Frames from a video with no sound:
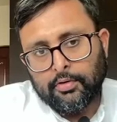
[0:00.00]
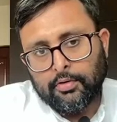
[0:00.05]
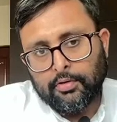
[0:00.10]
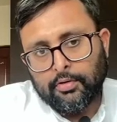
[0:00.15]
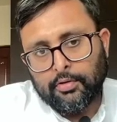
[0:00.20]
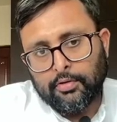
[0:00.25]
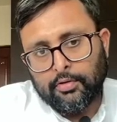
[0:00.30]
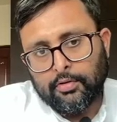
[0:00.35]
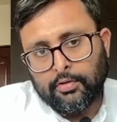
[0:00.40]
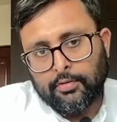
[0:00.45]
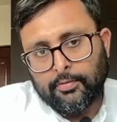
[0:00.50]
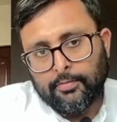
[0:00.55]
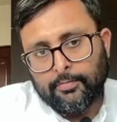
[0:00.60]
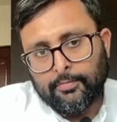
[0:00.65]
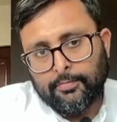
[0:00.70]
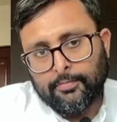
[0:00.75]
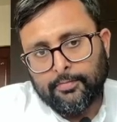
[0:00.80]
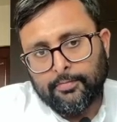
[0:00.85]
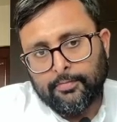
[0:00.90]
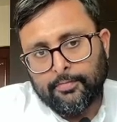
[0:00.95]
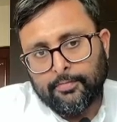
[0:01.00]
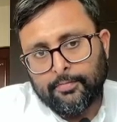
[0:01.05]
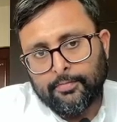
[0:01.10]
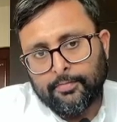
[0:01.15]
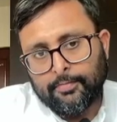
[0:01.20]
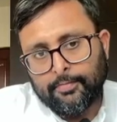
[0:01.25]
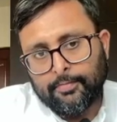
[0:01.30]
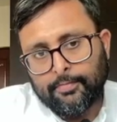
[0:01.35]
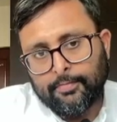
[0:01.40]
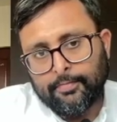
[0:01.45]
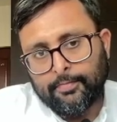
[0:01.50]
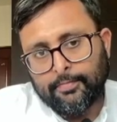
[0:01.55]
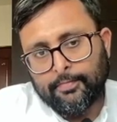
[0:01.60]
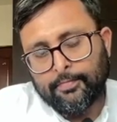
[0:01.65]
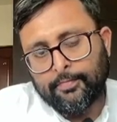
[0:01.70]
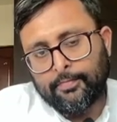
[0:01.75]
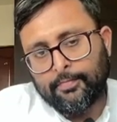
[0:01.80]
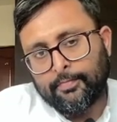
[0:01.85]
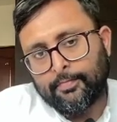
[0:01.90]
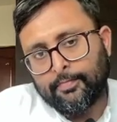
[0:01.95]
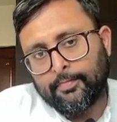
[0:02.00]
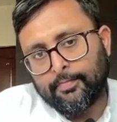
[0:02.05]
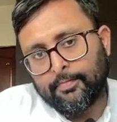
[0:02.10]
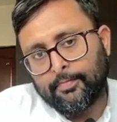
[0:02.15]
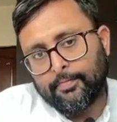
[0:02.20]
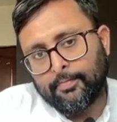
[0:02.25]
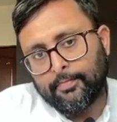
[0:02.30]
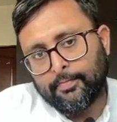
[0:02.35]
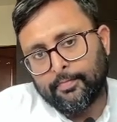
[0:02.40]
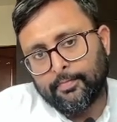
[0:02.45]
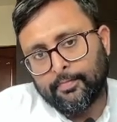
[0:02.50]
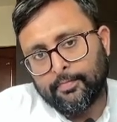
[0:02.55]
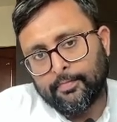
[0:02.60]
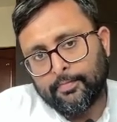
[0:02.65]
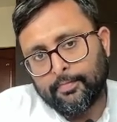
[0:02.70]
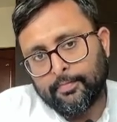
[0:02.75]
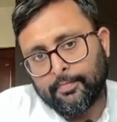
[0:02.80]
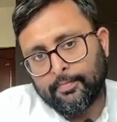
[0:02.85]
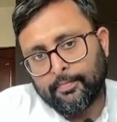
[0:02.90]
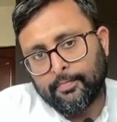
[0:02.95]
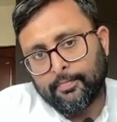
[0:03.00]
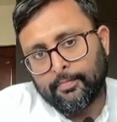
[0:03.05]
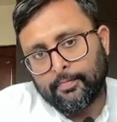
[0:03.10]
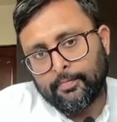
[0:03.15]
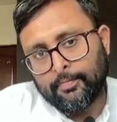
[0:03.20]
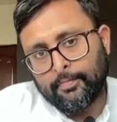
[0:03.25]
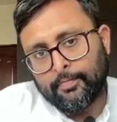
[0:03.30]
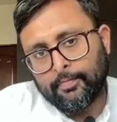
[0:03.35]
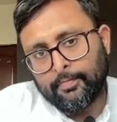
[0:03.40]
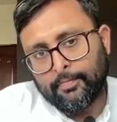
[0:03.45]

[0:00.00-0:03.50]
Nothing is said.